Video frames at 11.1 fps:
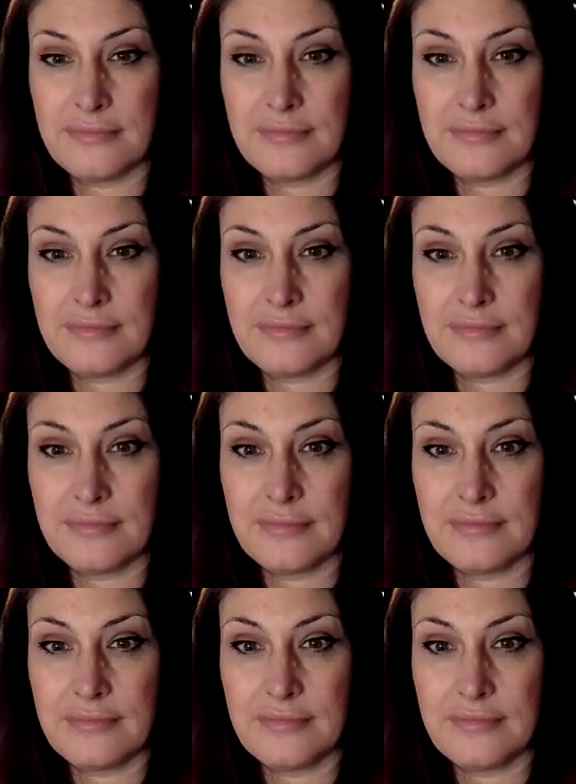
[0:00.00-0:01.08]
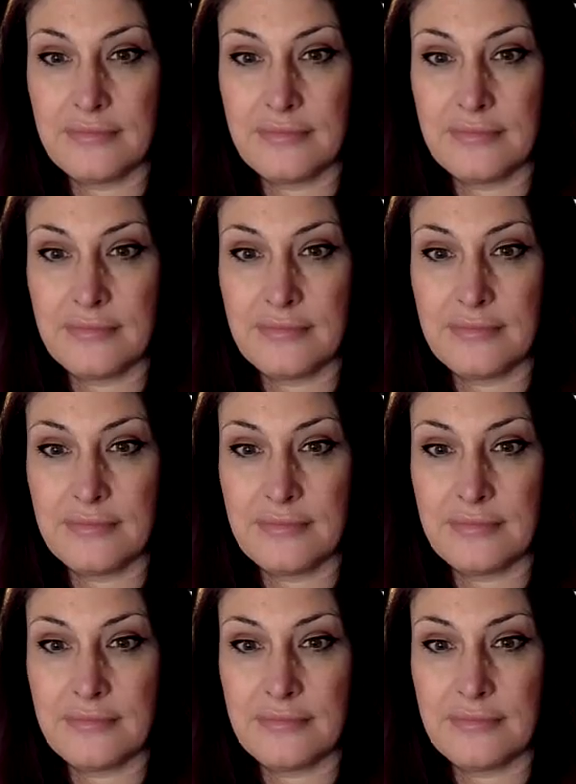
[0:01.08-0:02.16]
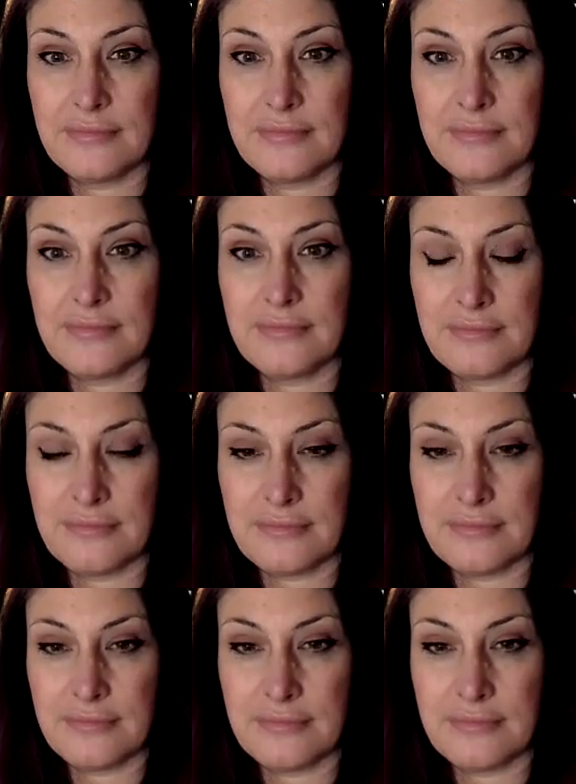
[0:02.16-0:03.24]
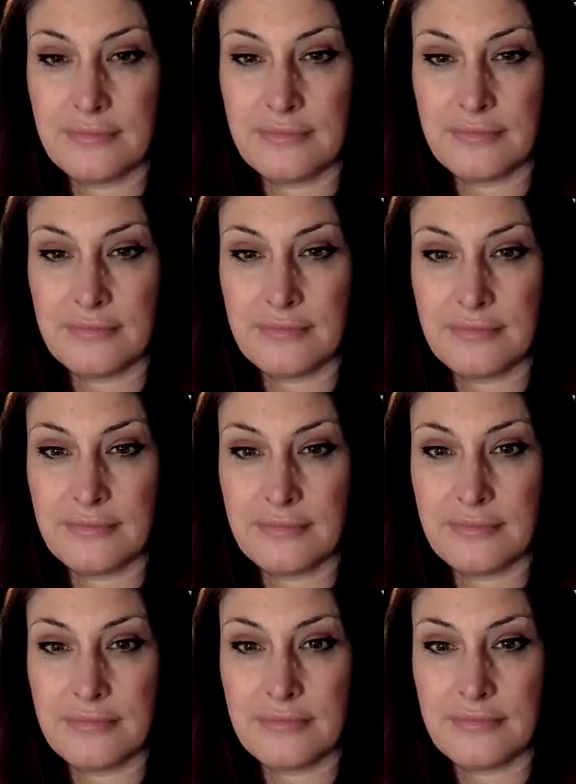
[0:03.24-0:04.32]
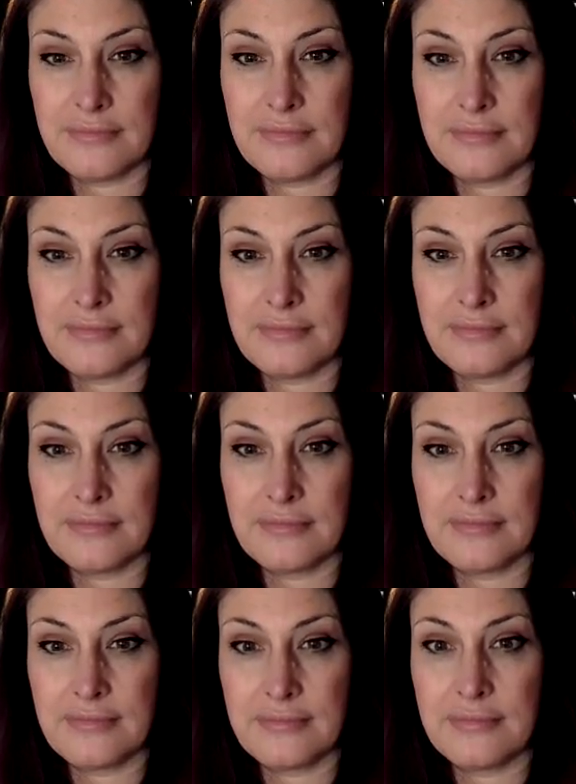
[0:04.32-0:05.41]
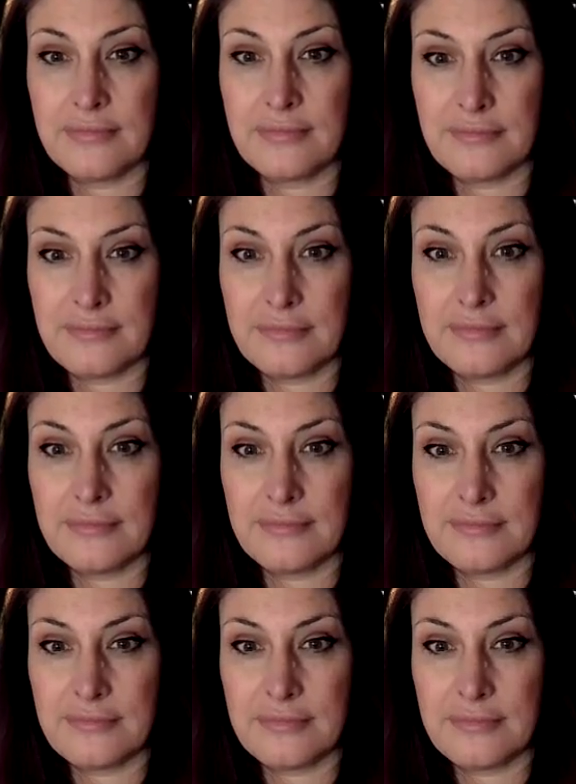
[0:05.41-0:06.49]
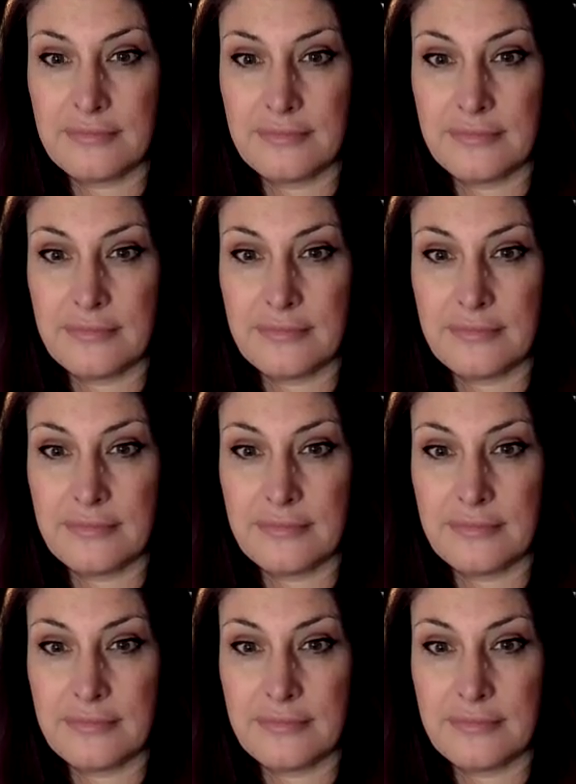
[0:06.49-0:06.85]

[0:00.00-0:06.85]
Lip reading: This person isn't speaking.